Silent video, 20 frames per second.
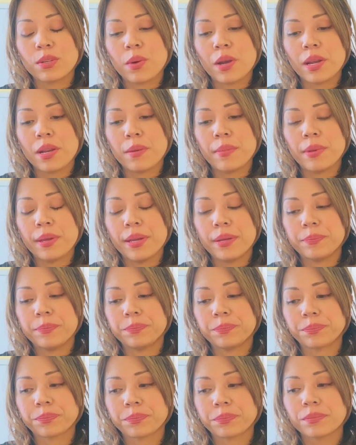quite a bit.
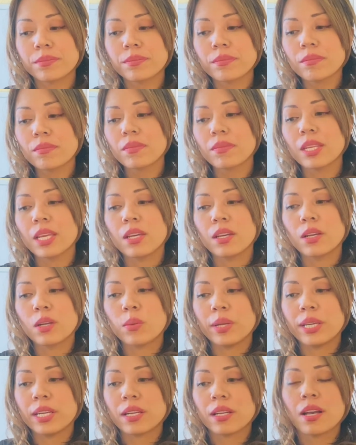Queen of